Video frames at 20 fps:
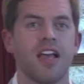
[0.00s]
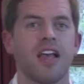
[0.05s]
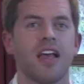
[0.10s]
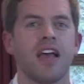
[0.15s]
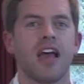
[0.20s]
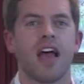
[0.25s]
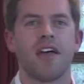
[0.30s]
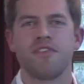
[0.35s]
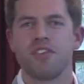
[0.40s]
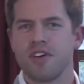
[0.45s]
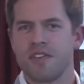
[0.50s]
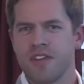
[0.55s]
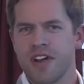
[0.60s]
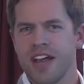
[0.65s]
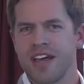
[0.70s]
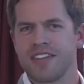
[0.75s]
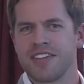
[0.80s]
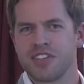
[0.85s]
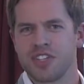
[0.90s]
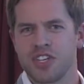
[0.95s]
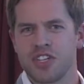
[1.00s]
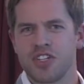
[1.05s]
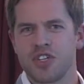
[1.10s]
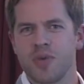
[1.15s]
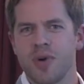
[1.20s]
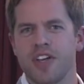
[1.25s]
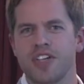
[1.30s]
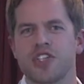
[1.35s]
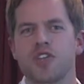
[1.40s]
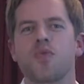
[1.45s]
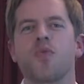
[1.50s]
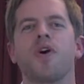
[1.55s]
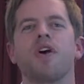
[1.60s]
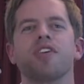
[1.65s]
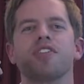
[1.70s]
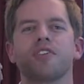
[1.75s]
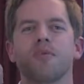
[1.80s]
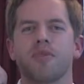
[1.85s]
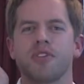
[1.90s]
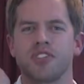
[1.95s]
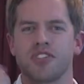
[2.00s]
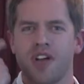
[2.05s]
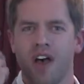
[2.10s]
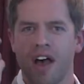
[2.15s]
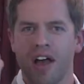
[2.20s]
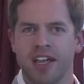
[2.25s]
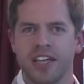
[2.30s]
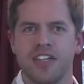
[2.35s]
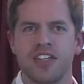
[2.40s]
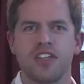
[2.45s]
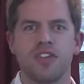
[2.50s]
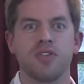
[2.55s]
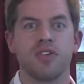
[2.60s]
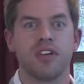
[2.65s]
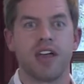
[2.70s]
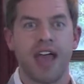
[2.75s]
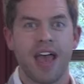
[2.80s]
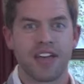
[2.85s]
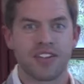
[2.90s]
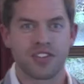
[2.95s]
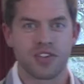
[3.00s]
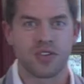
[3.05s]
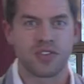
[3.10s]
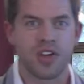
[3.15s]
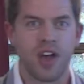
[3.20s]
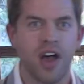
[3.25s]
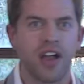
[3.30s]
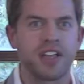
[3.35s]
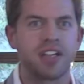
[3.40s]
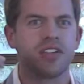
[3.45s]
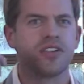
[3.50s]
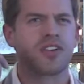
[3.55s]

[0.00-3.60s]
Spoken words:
Have you ever had the situation where someone's talking to you and as they're talking,